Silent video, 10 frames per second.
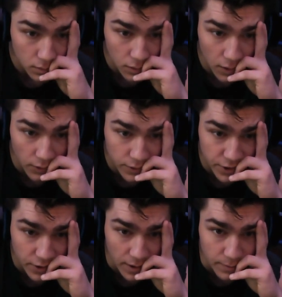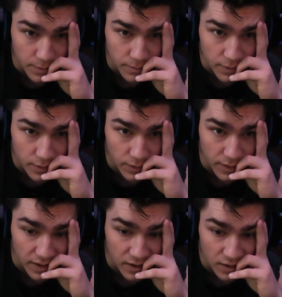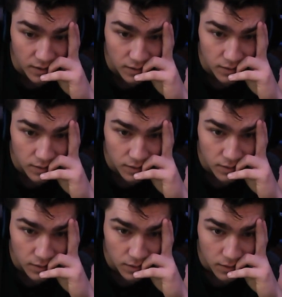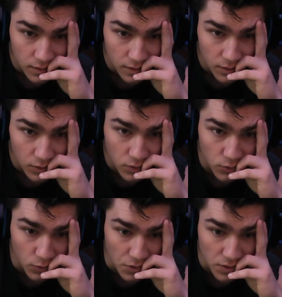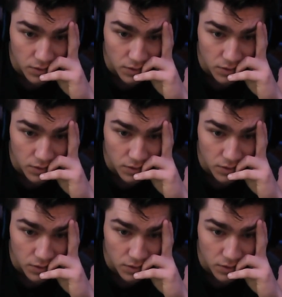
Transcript: Oh, she grabbed him. Okay. Cool.